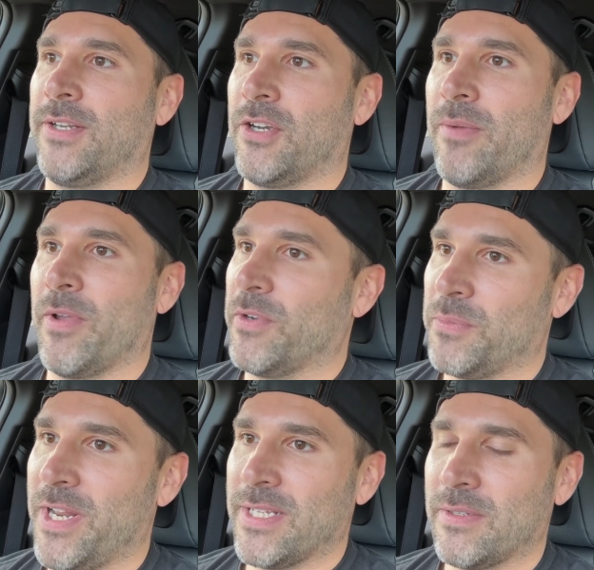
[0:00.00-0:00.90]
tournament,
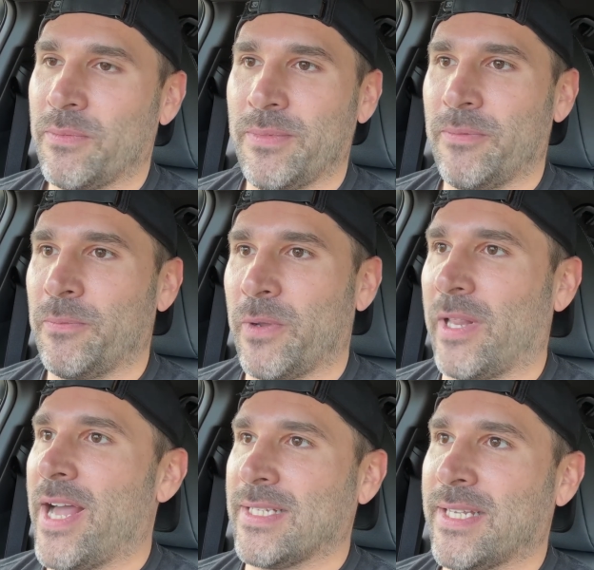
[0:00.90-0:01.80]
which made it
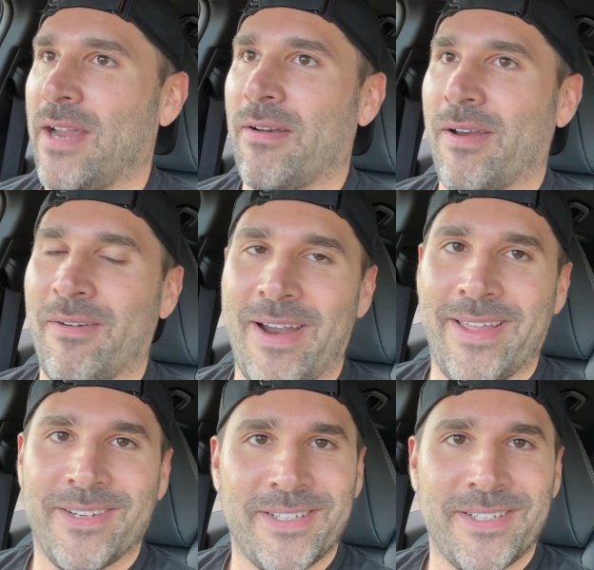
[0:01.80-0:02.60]
a lot scarier, right?